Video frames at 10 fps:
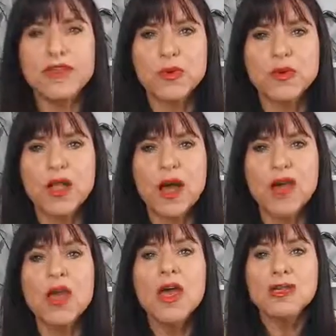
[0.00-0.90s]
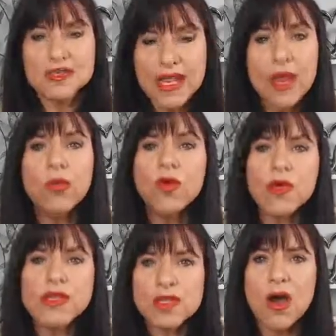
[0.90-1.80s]
Facebook Live, today we're
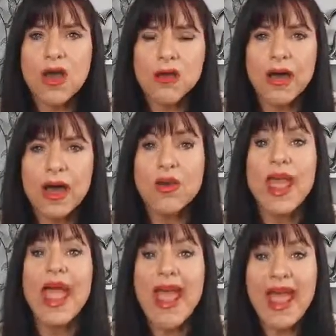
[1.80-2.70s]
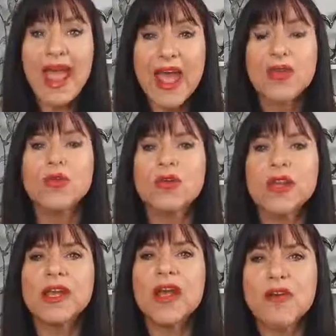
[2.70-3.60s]
going to talk about, and we're
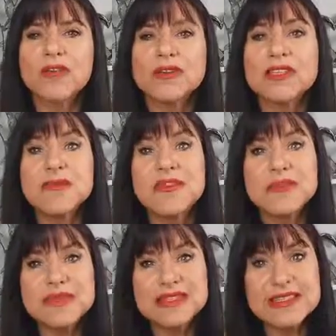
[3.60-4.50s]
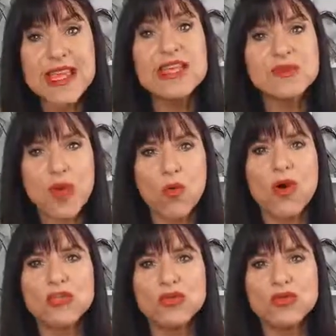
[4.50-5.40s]
going to cover some of the mistakes so I
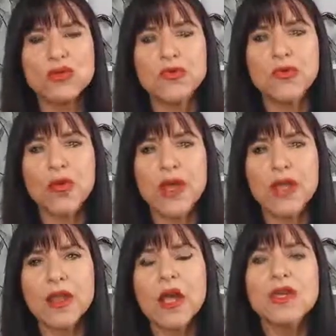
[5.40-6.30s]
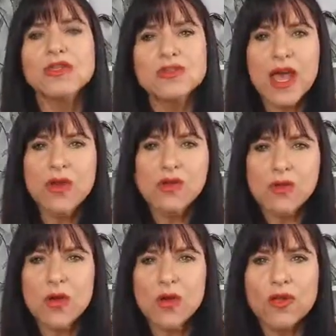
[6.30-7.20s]
want you to avoid. So now
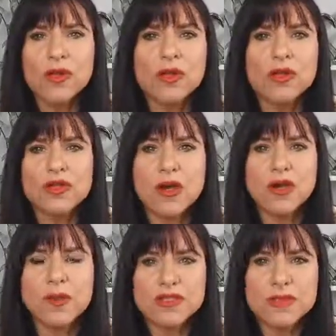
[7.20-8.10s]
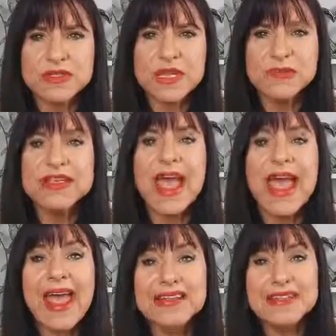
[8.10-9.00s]
you know that I'm going to talk about some tips
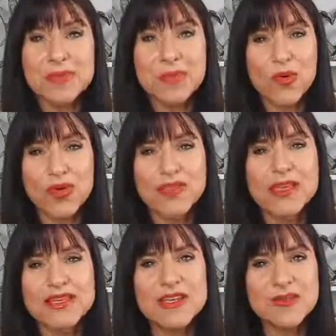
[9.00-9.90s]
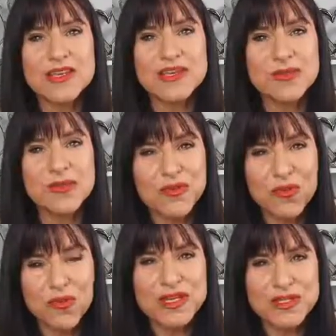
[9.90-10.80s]
and some important things that you need to
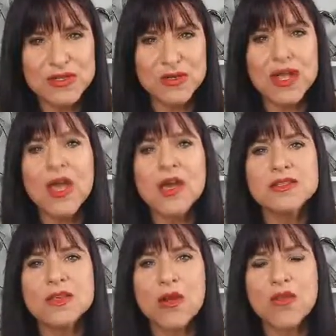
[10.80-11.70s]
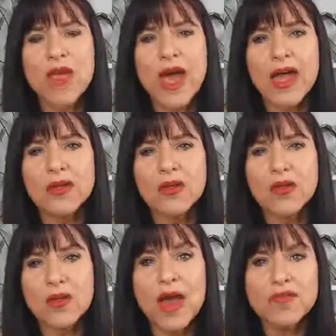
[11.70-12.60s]
avoid doing so that
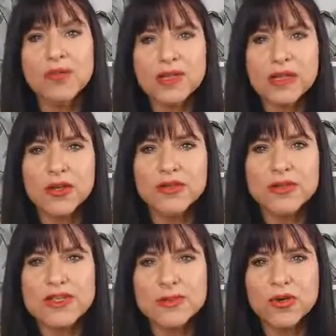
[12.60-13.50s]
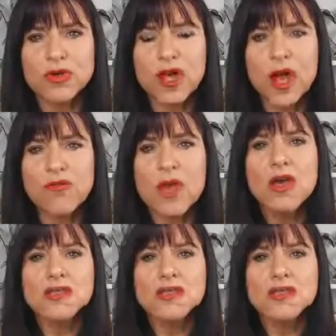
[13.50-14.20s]
you have a really good Facebook Live.